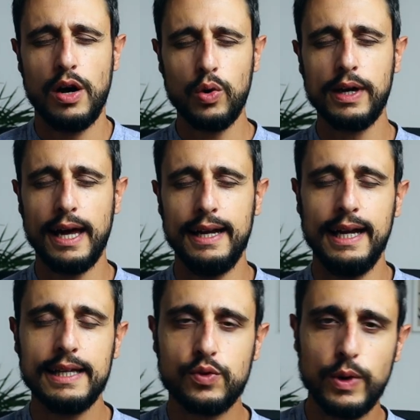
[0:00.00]
Okay,
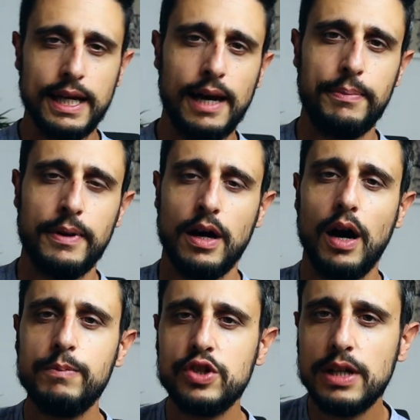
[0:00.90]
let's recap.
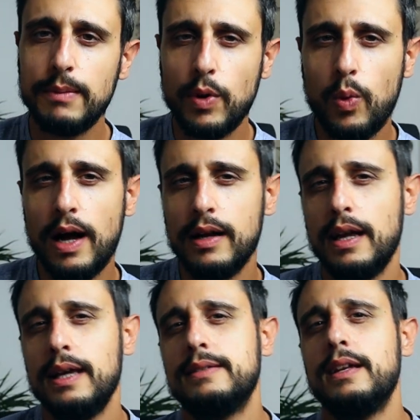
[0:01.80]
Option number
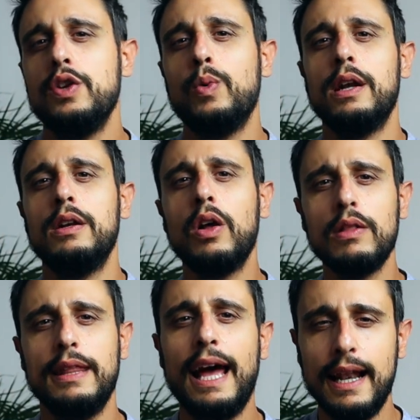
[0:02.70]
one is that you were
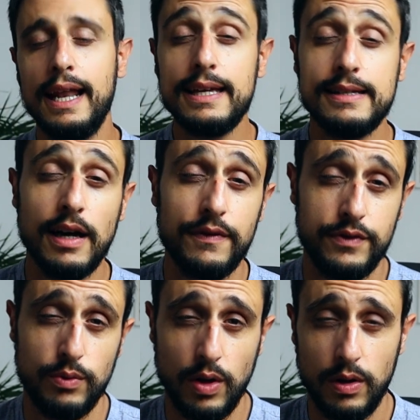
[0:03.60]
not that lazy
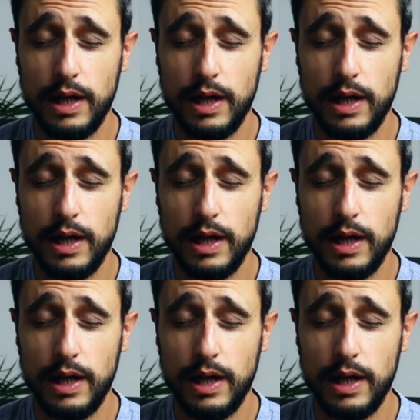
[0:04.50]
after all.